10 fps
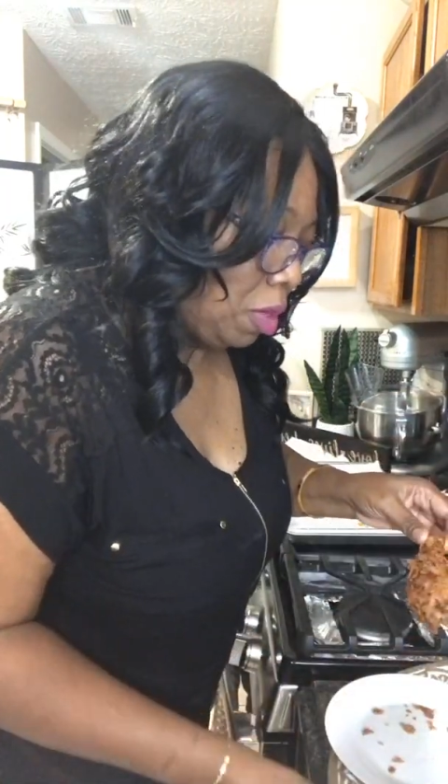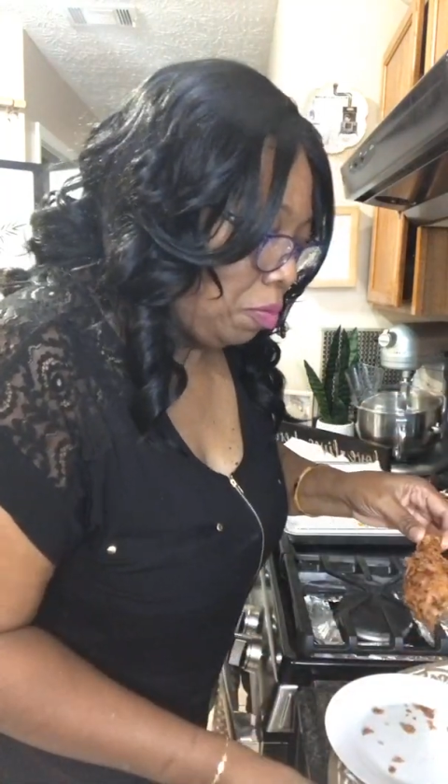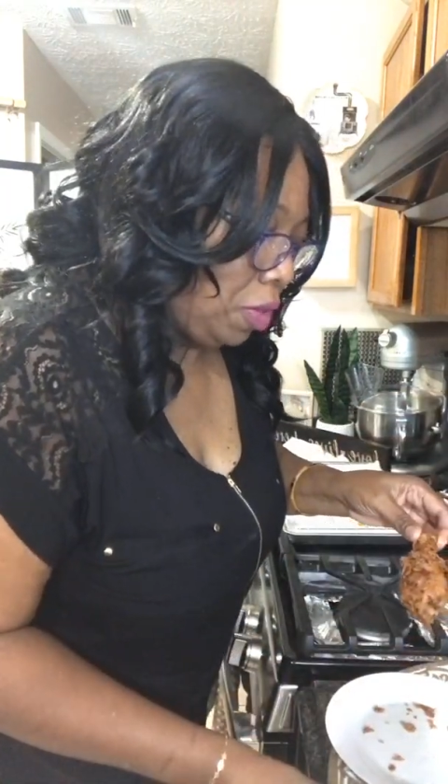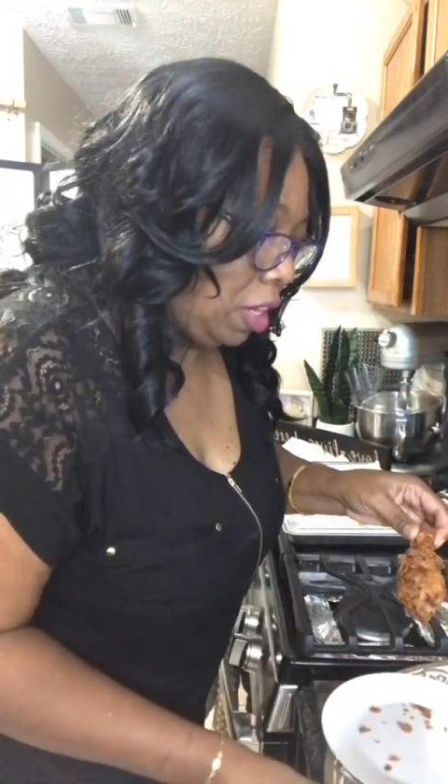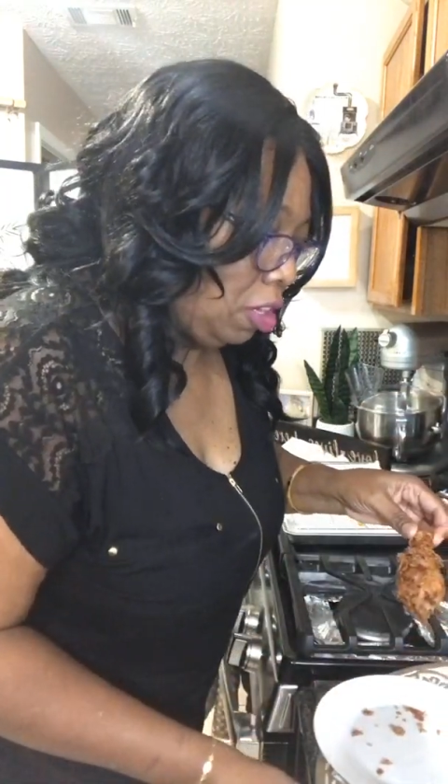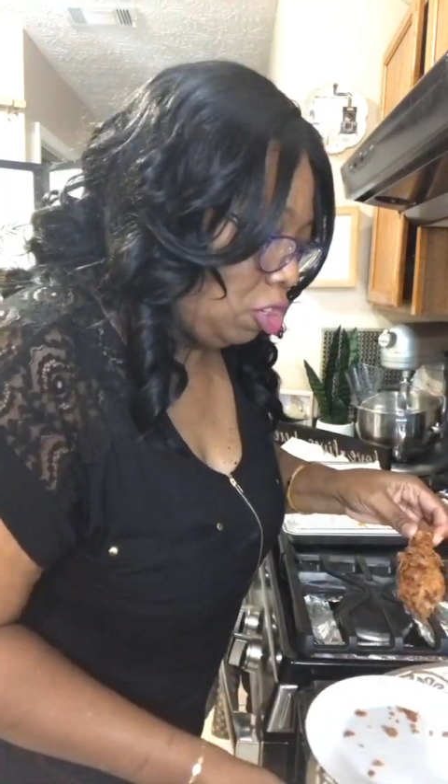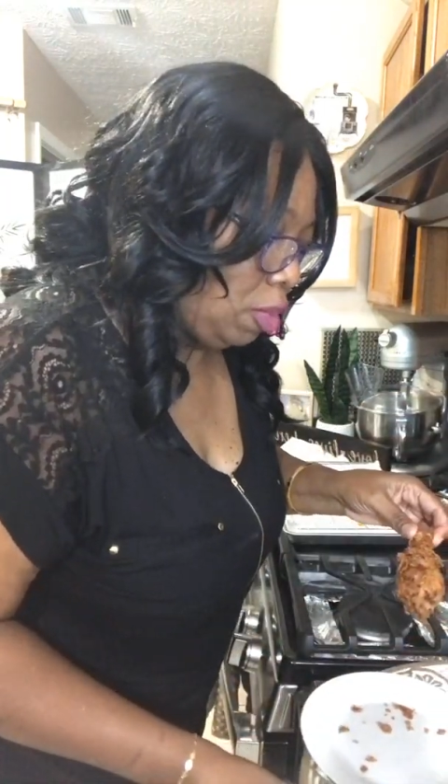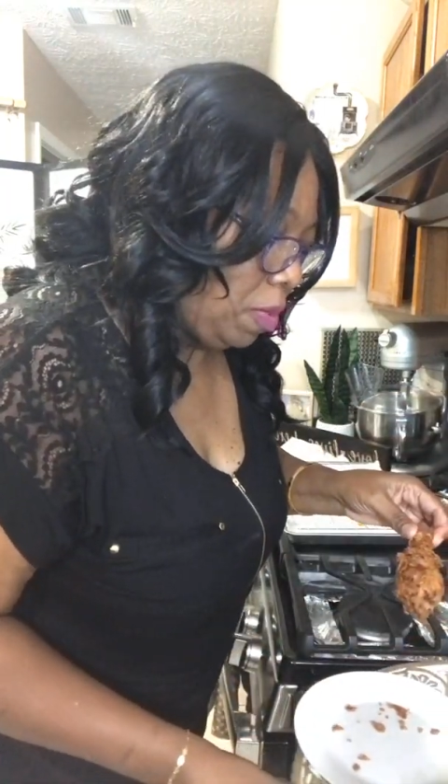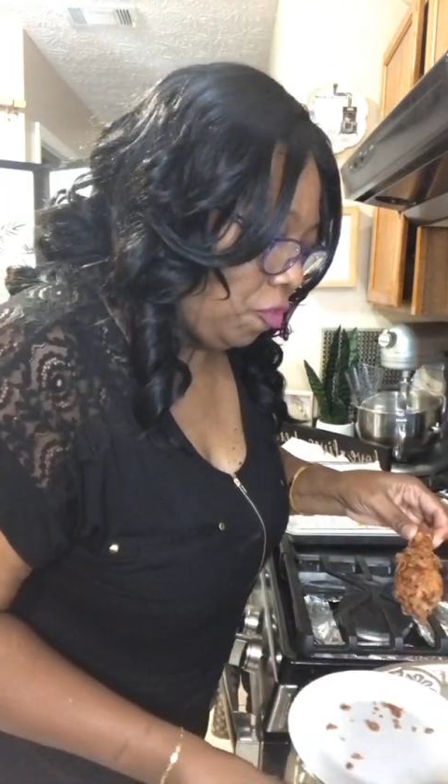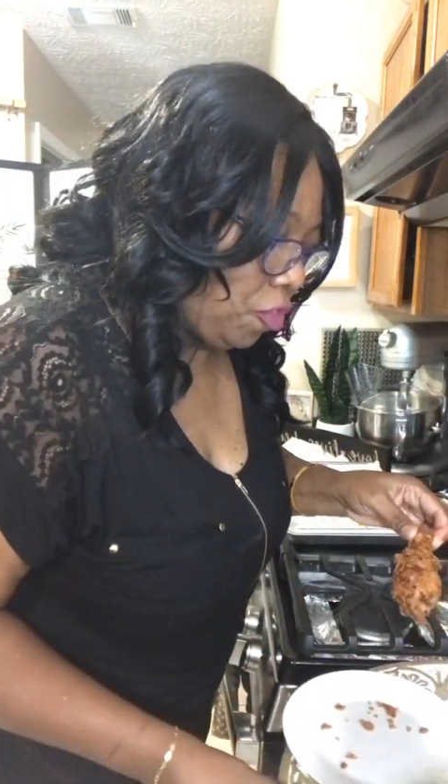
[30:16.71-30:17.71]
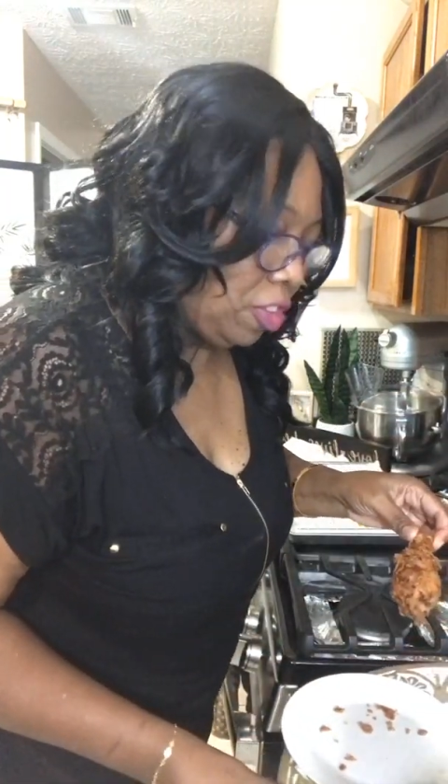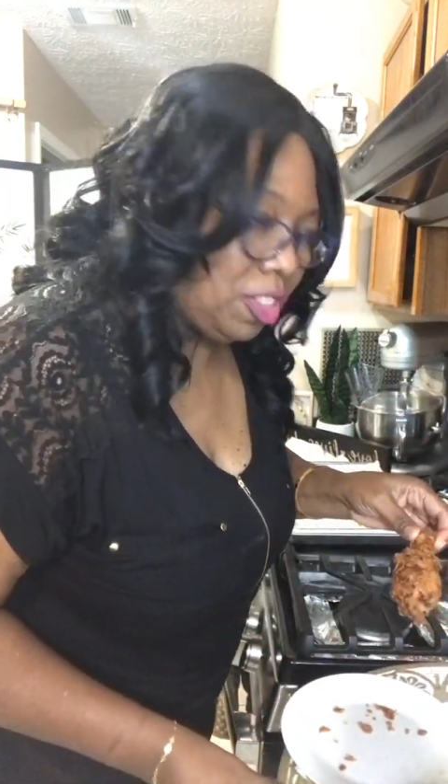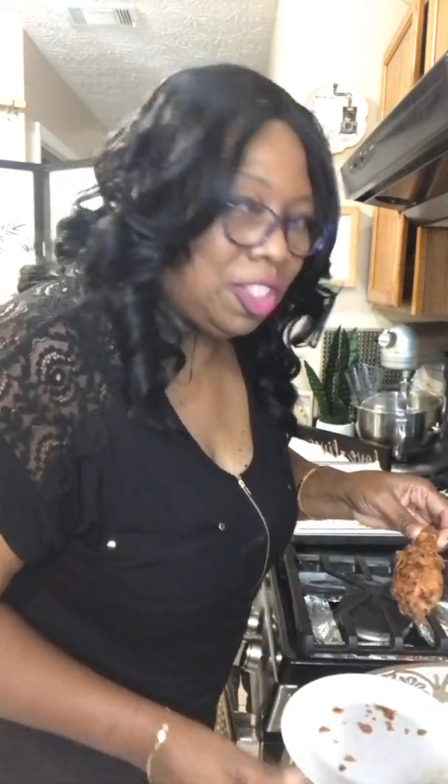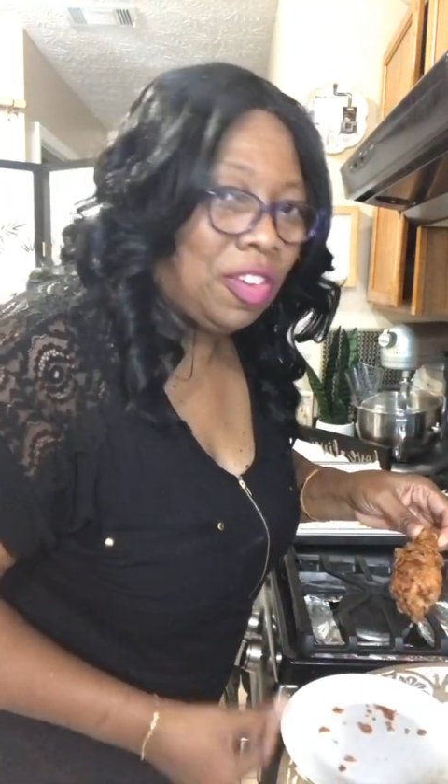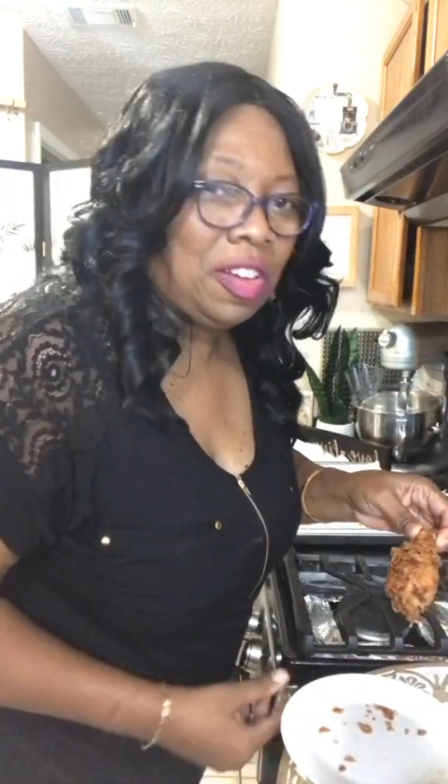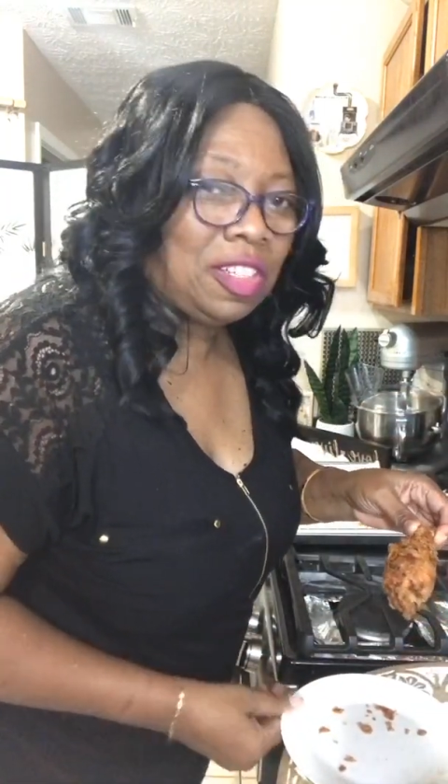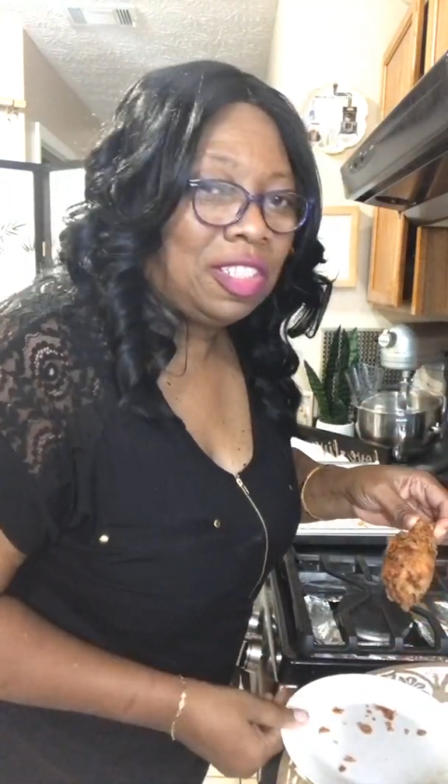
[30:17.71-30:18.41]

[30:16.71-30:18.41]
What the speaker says: Bring it a little bit further so y'all can